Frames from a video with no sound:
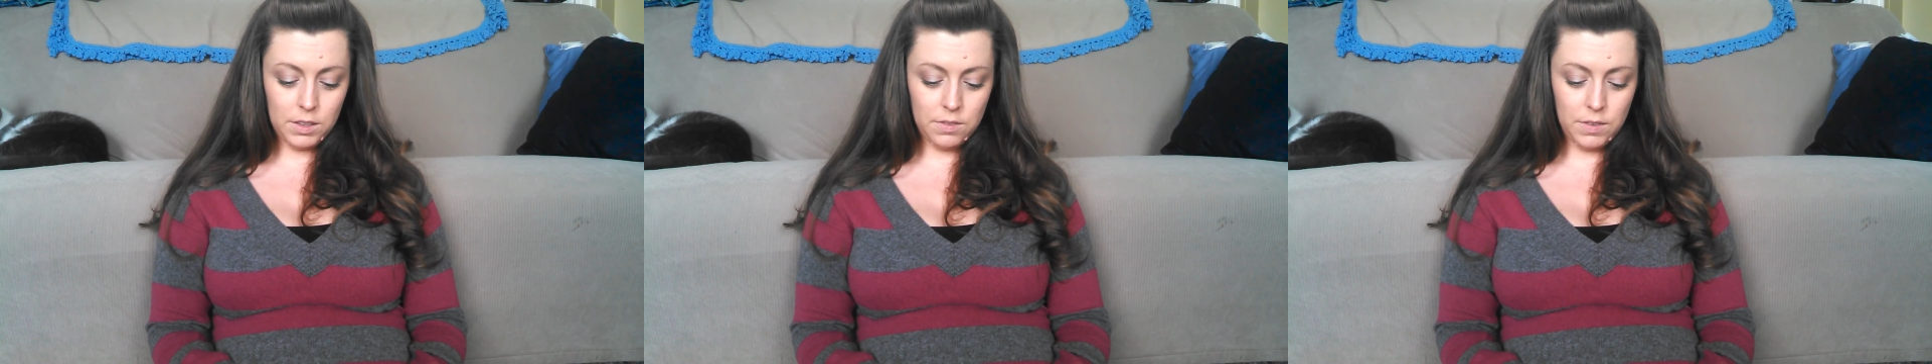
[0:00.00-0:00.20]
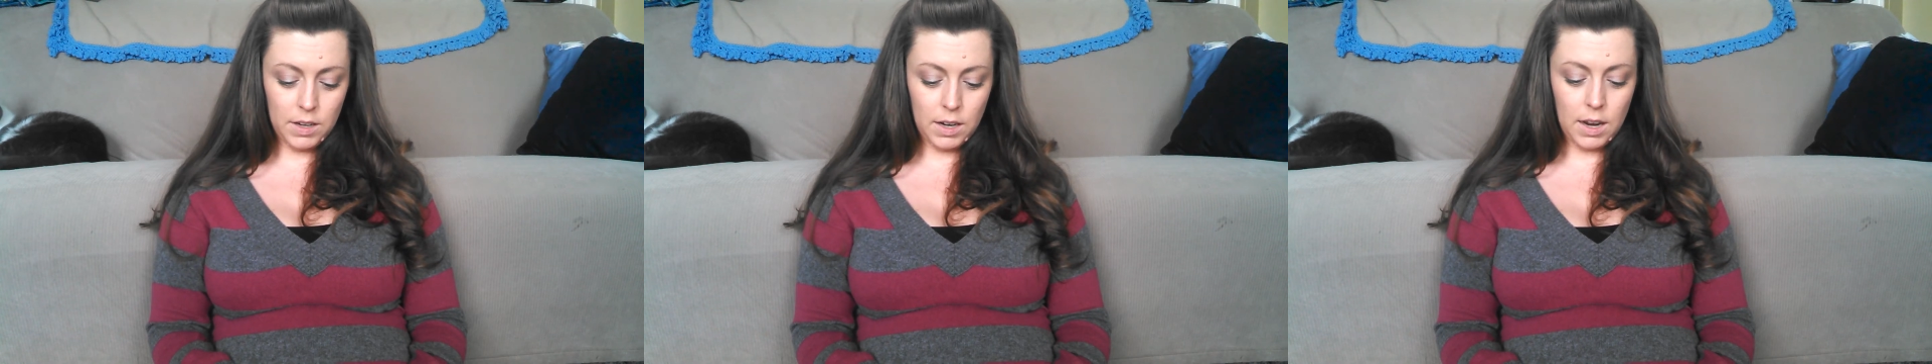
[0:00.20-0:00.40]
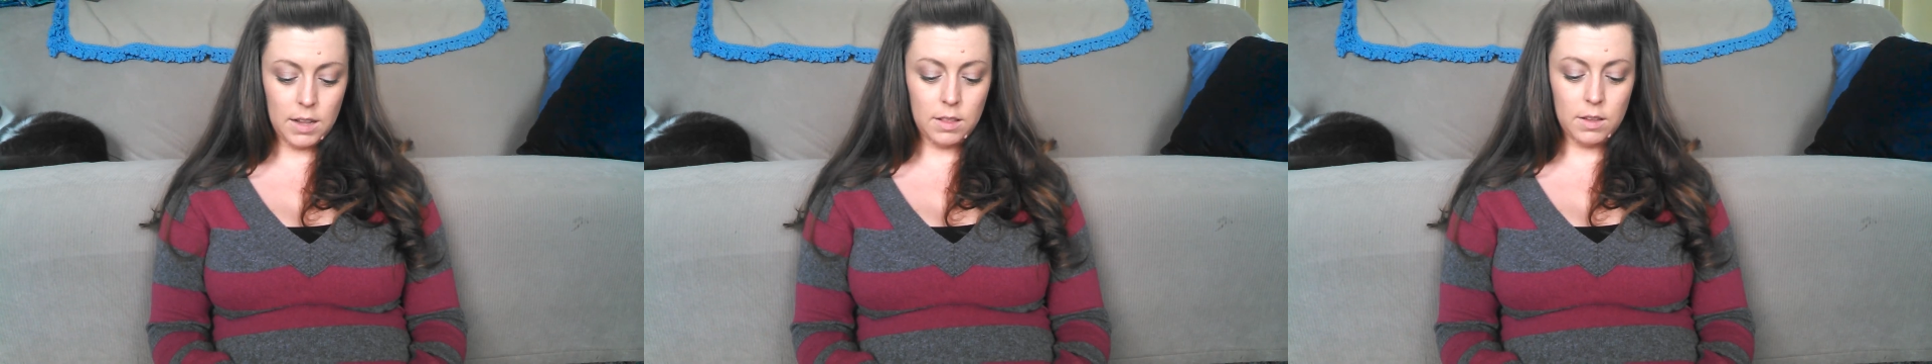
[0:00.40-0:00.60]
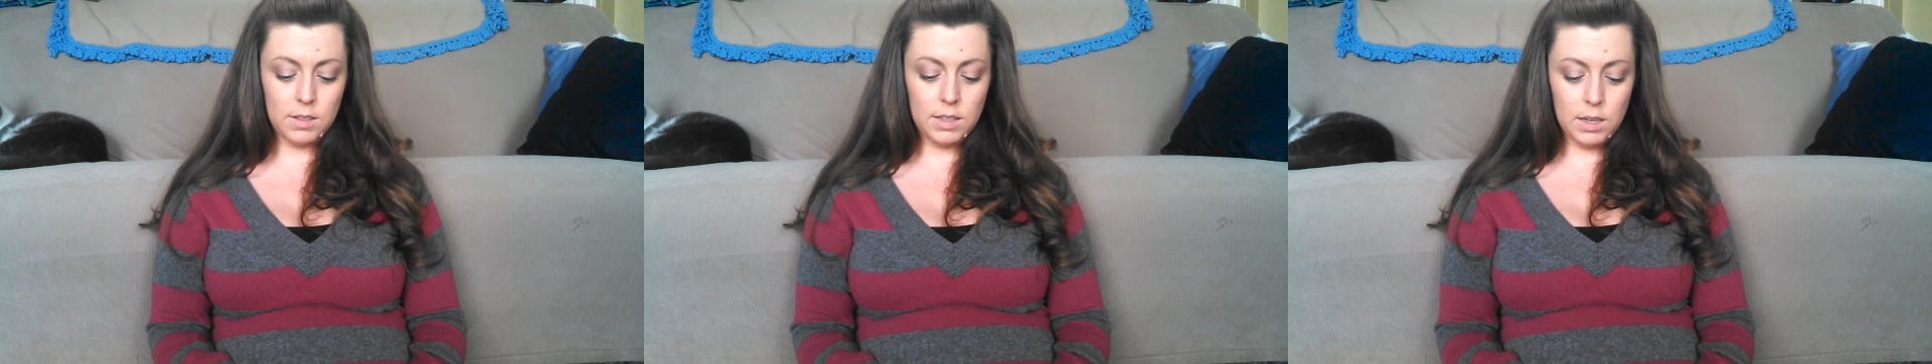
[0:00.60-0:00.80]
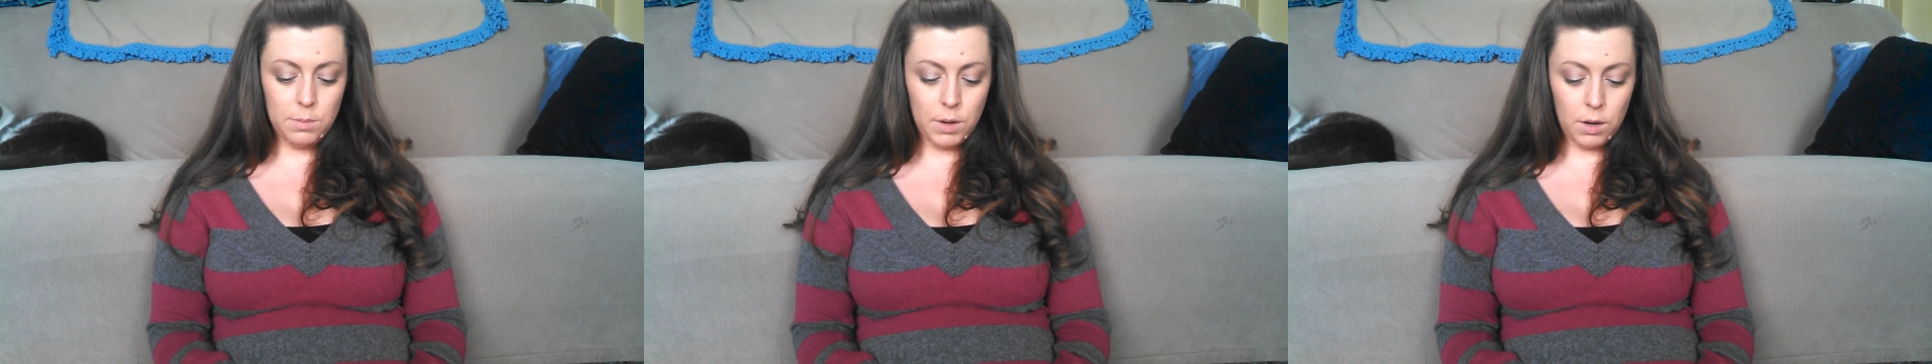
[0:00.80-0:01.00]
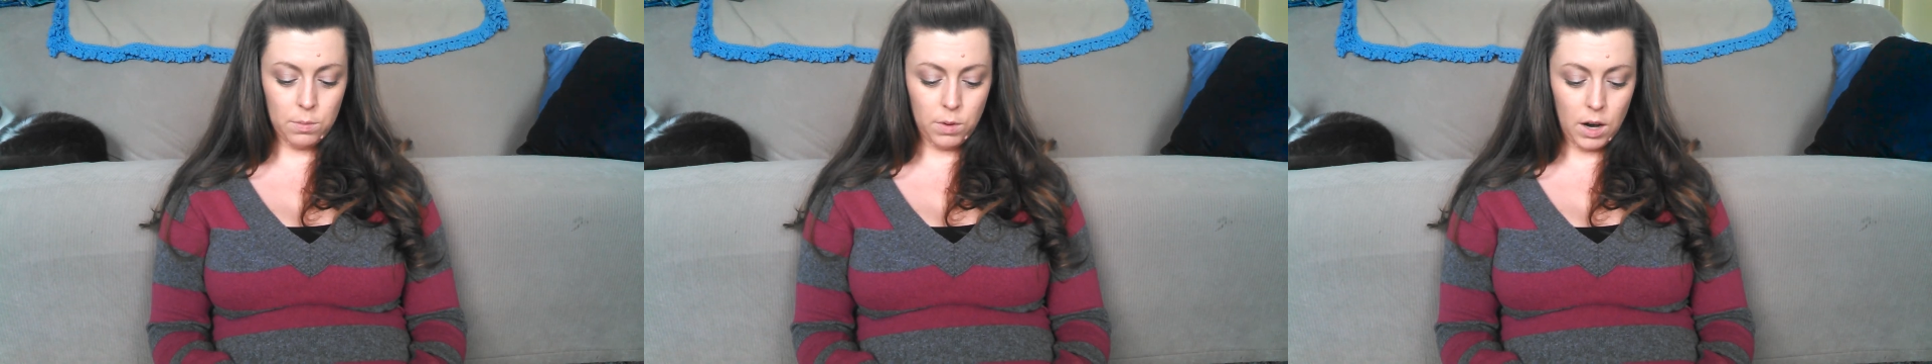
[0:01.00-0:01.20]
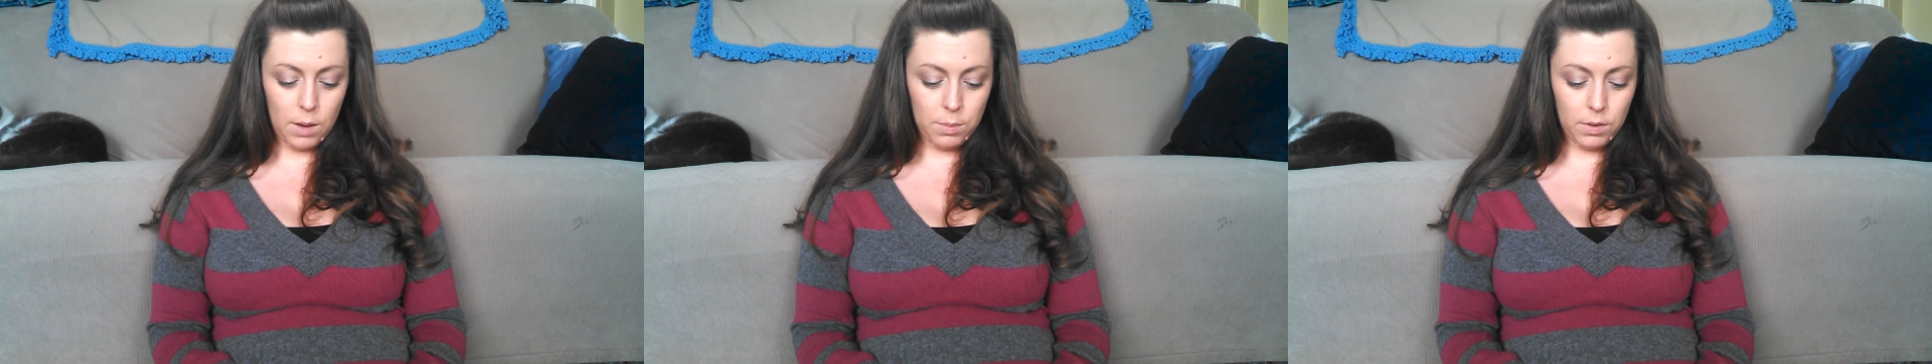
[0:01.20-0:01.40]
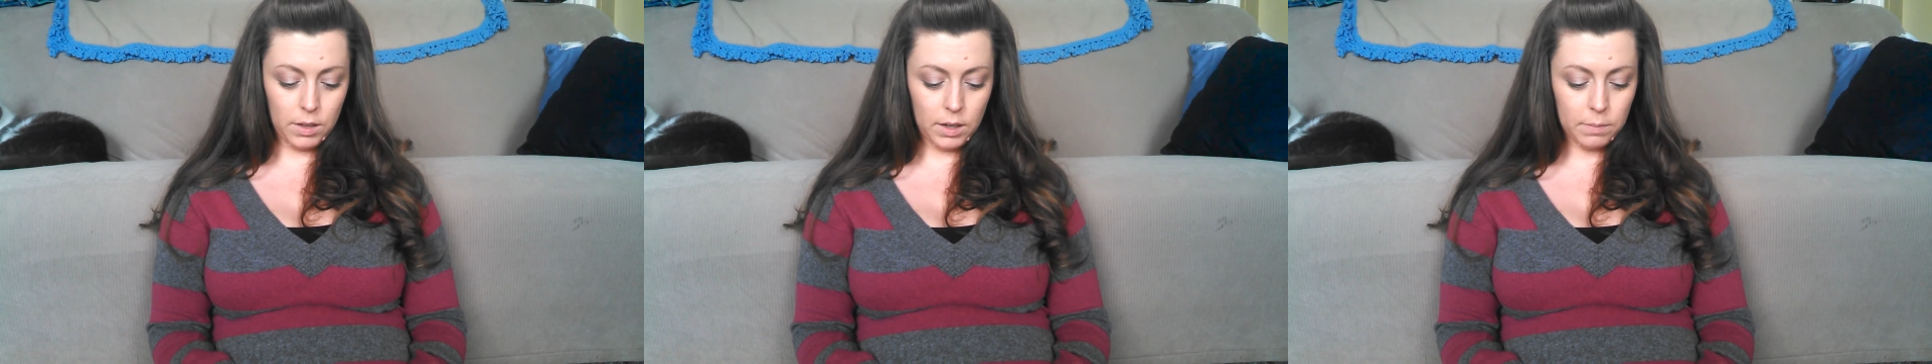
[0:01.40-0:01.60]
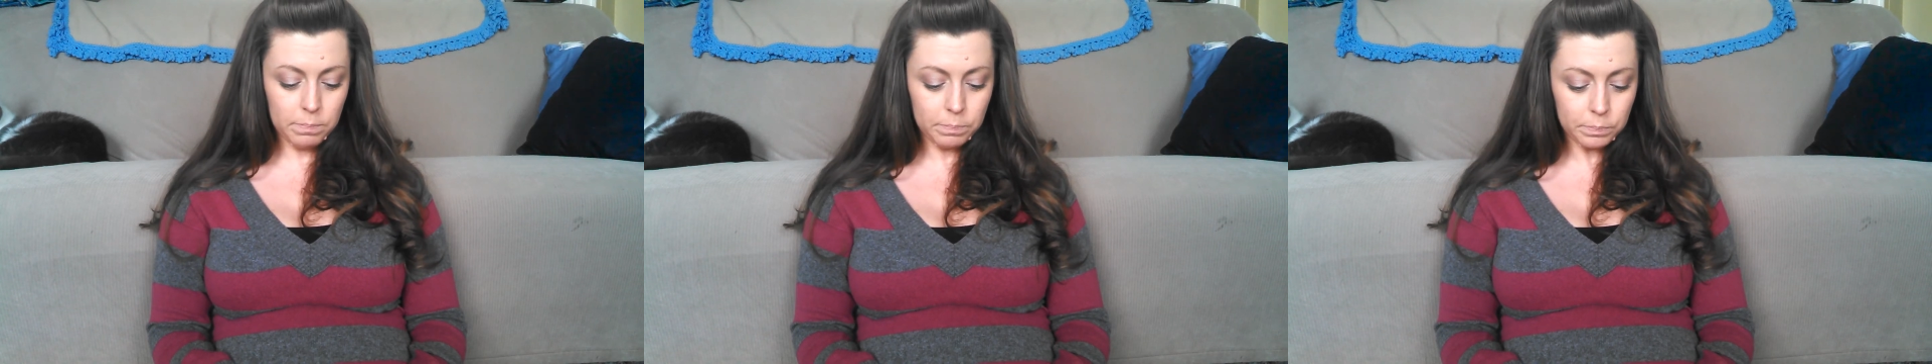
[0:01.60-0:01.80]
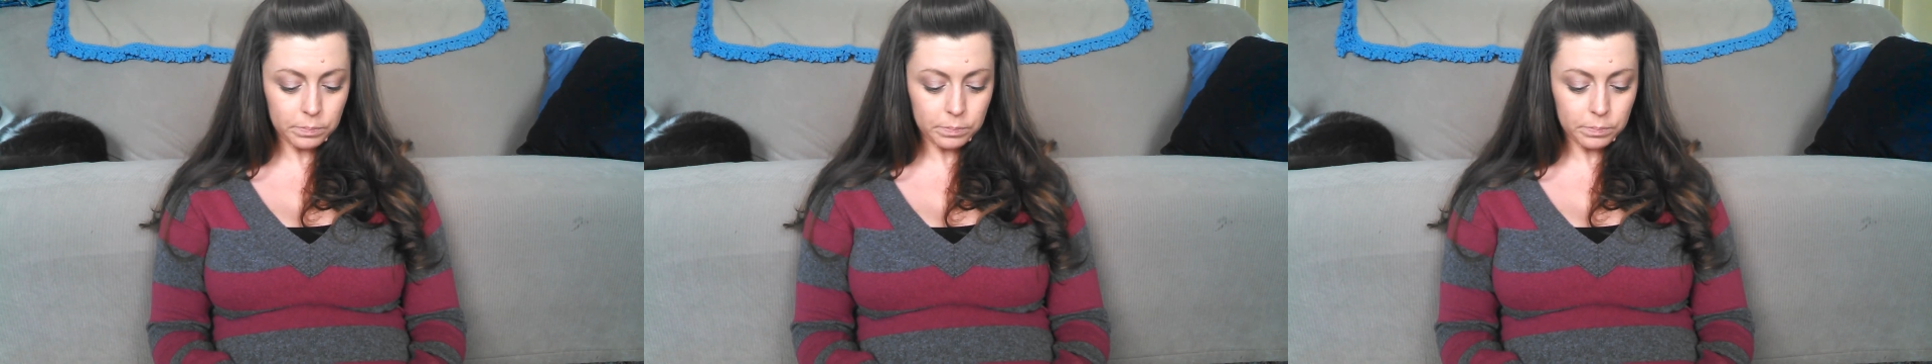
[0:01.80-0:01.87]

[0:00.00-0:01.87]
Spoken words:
to fit in the seatbelt properly.